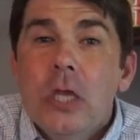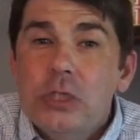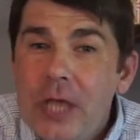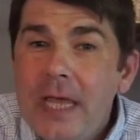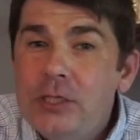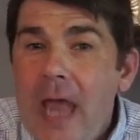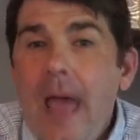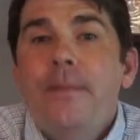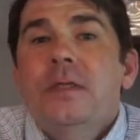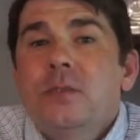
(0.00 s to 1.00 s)
Change
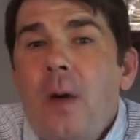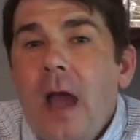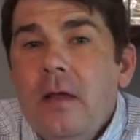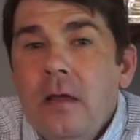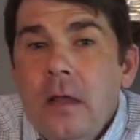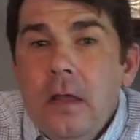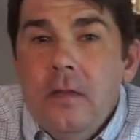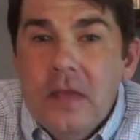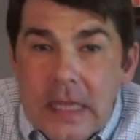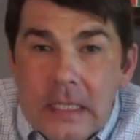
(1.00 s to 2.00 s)
happens by the